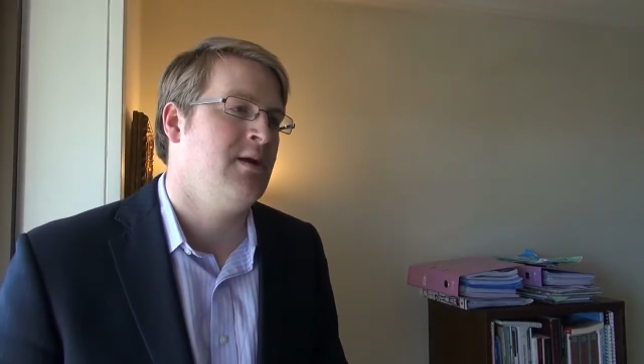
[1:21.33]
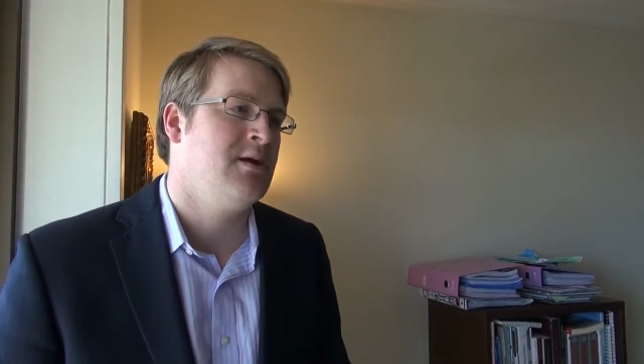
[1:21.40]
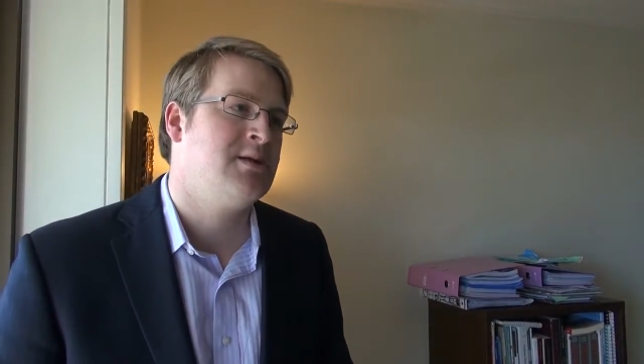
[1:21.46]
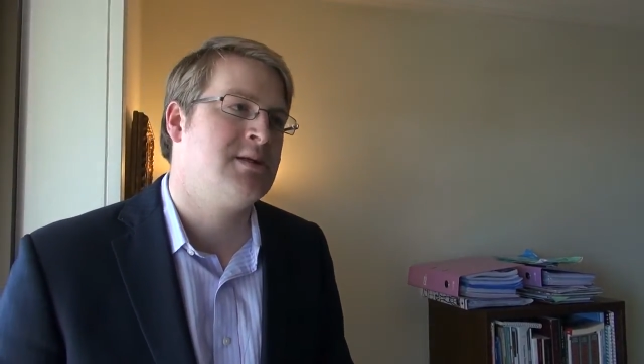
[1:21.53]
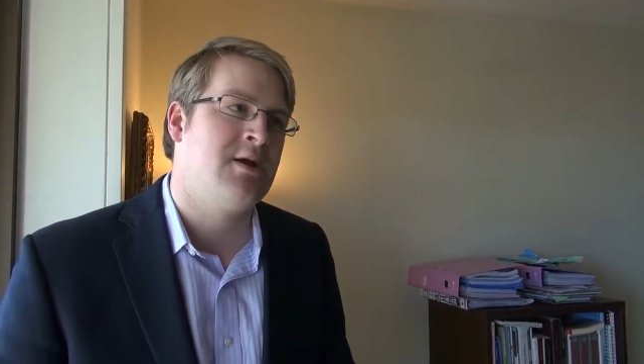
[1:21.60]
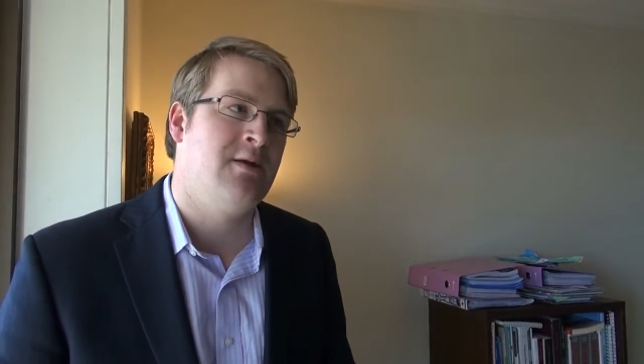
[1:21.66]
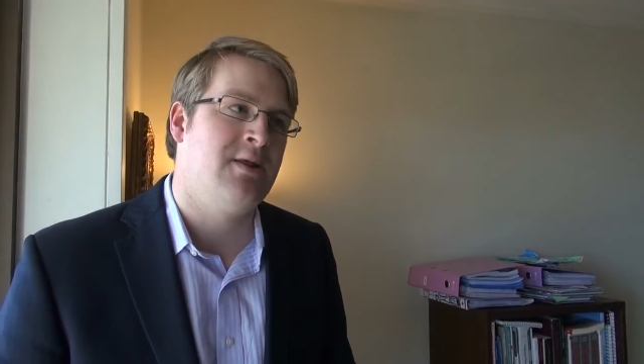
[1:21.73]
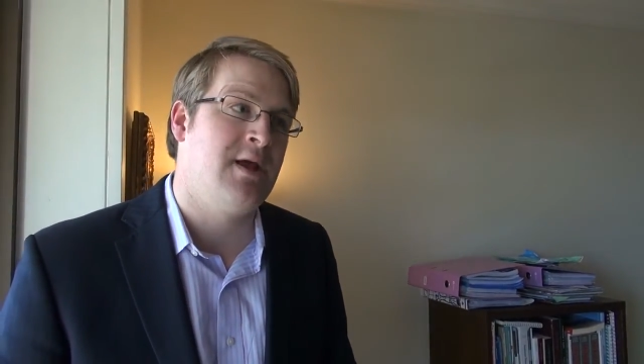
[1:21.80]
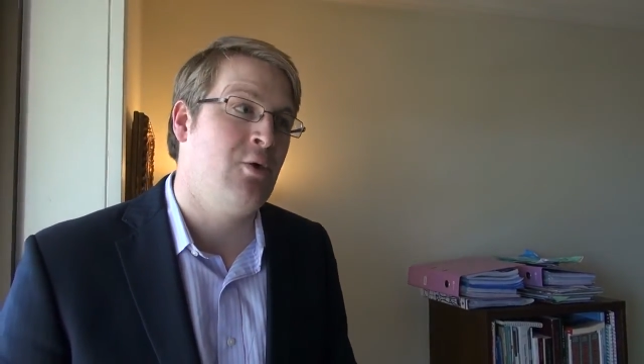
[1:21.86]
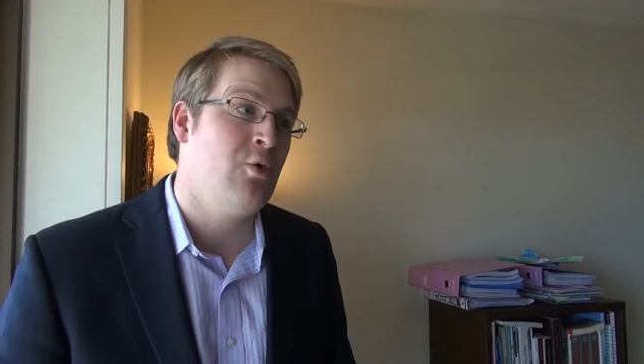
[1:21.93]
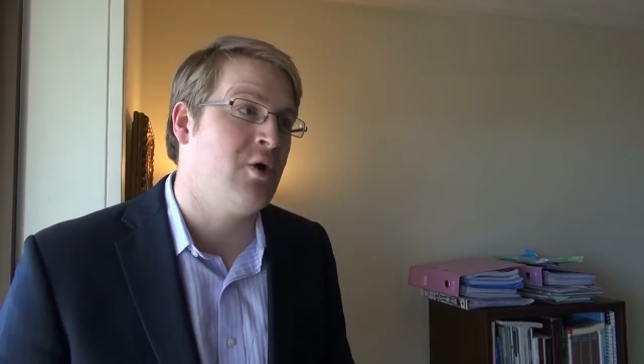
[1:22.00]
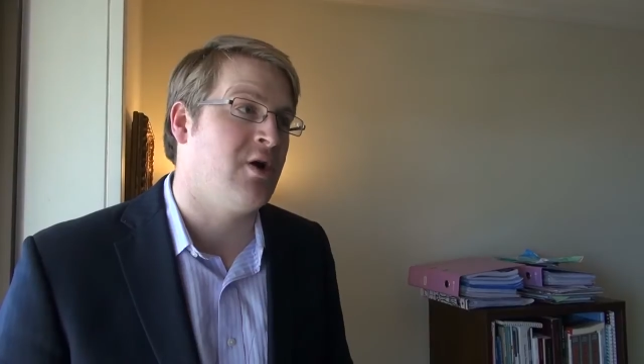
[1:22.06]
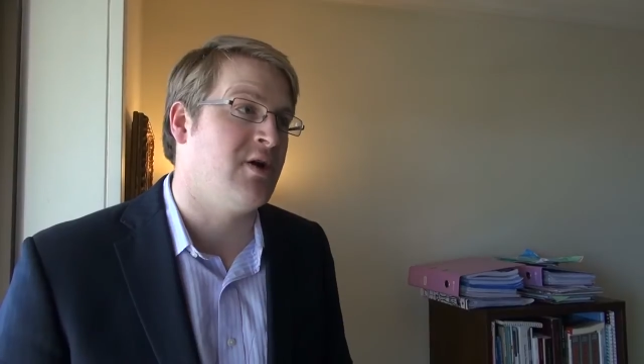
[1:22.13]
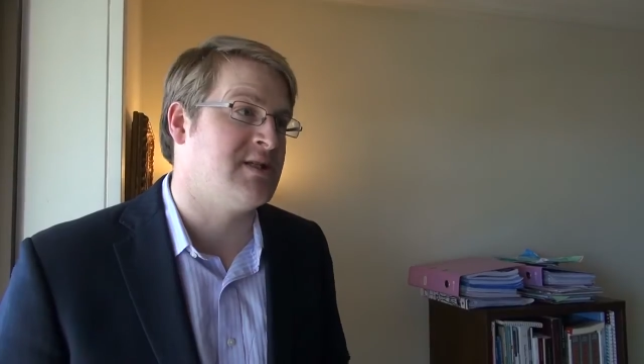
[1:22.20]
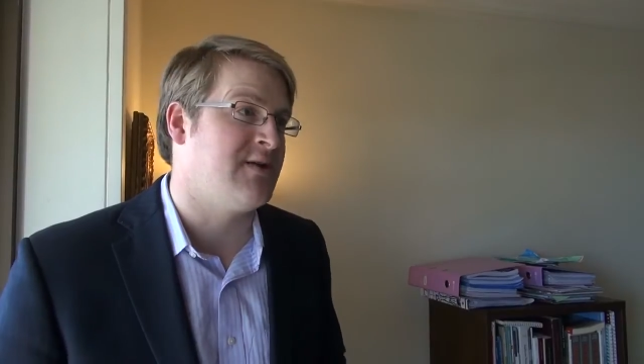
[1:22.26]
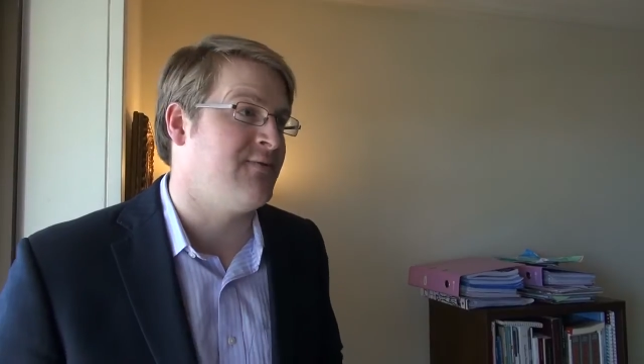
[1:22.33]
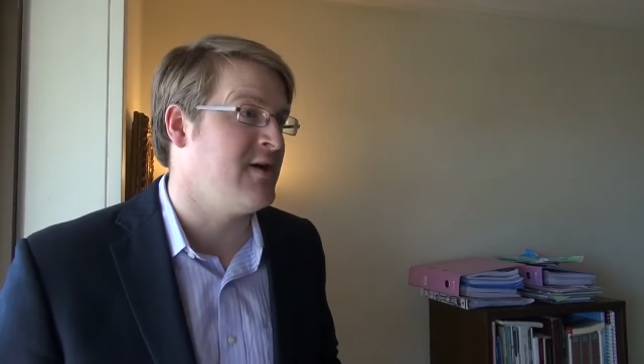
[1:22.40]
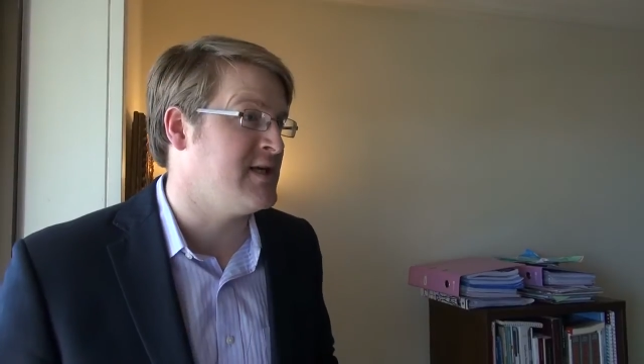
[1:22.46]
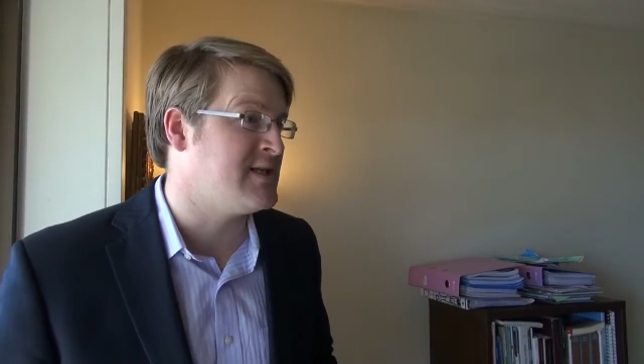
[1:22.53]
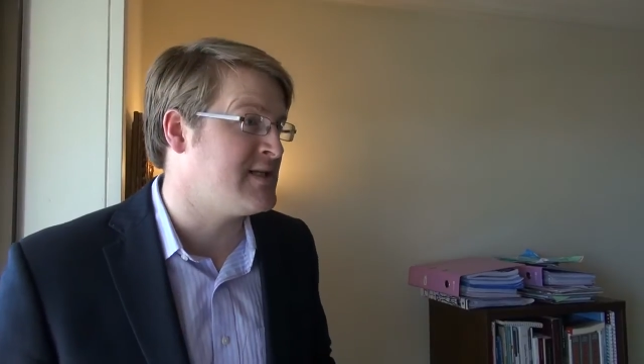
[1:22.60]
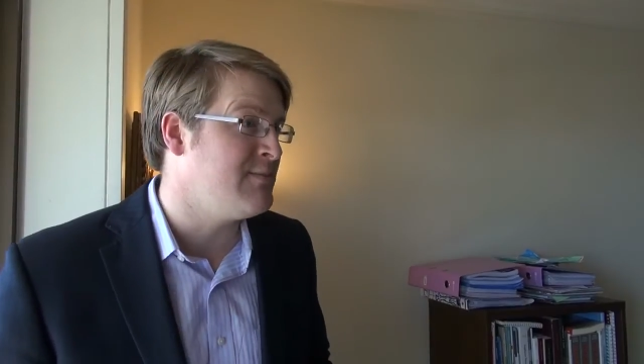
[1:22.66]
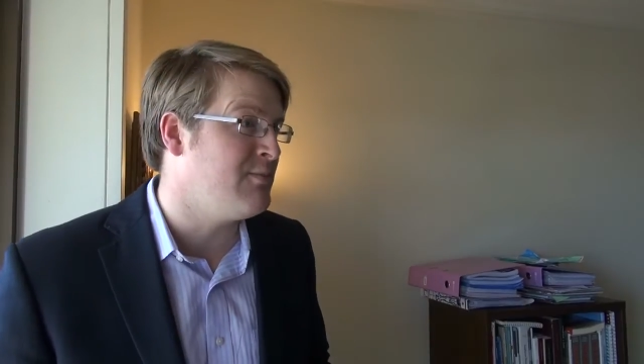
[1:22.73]
So they organised a
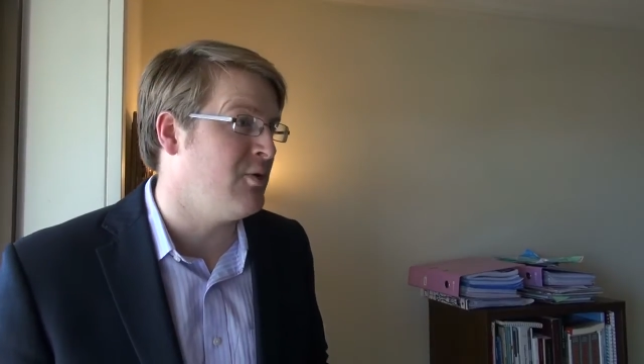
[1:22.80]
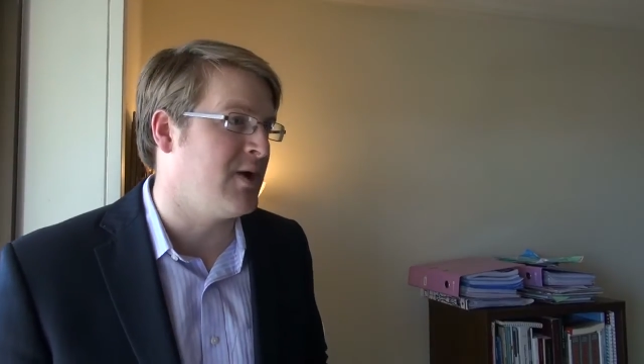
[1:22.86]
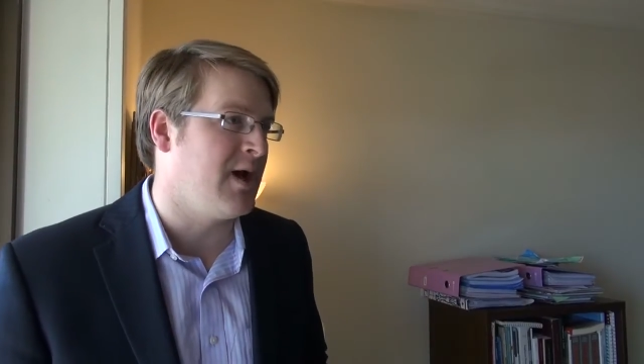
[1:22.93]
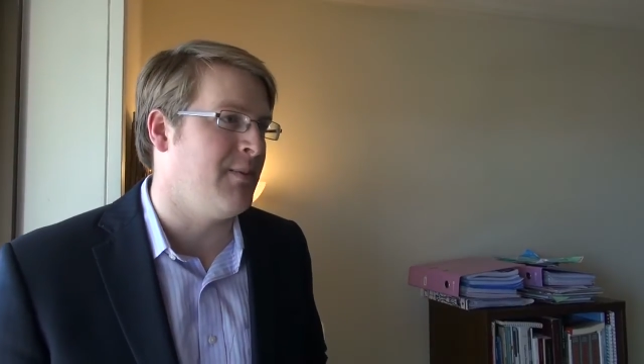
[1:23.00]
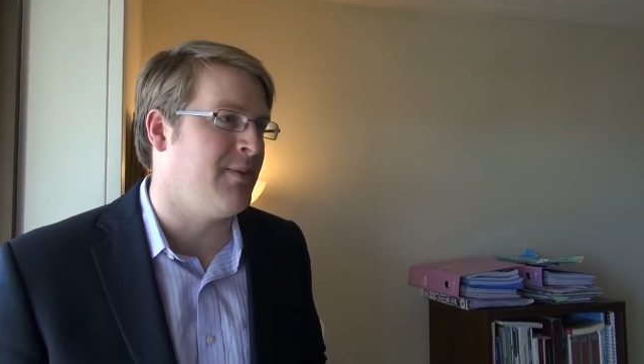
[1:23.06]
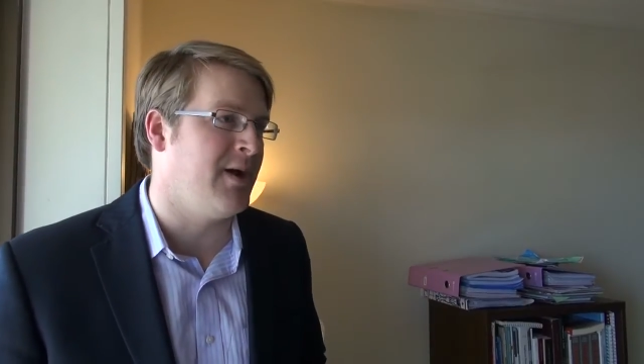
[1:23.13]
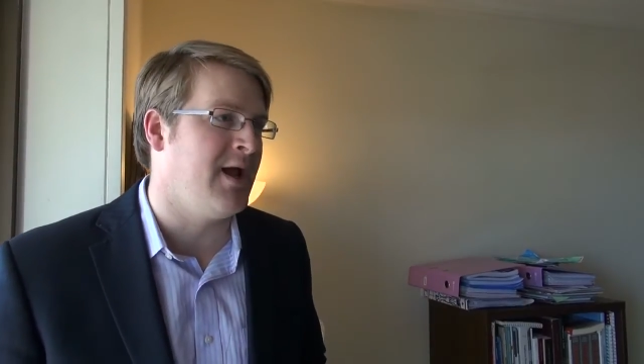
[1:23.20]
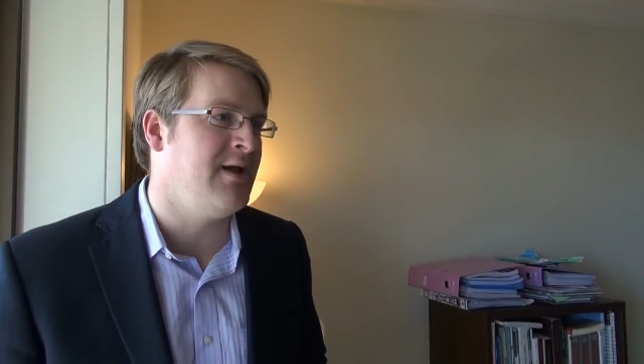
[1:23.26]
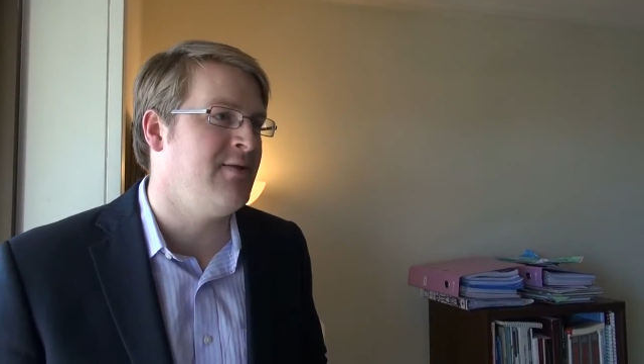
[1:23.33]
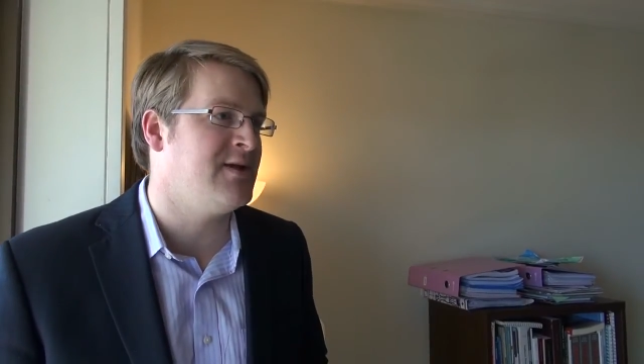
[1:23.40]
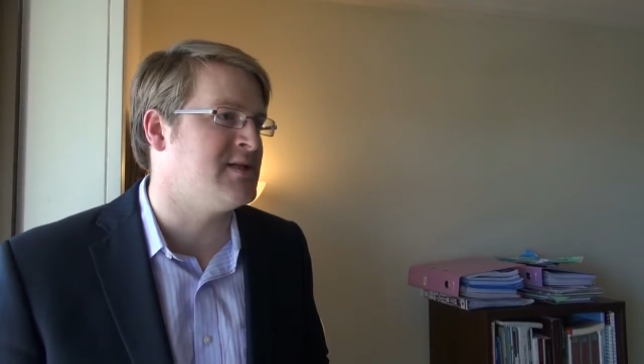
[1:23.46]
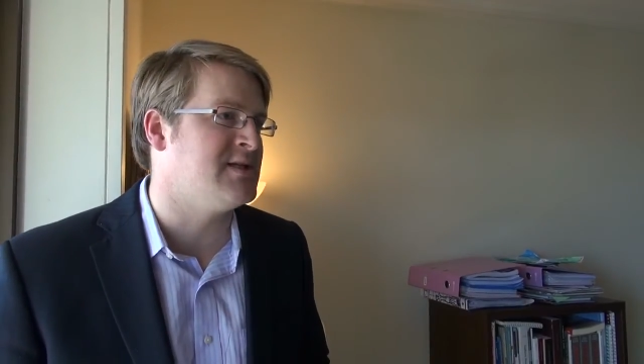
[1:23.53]
very simple campaign.